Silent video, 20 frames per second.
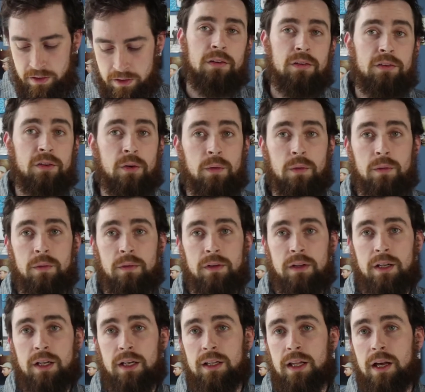So
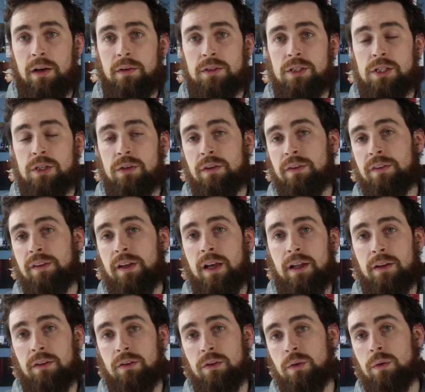it allowed you to
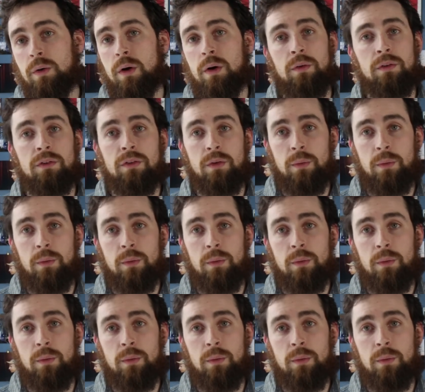set who owns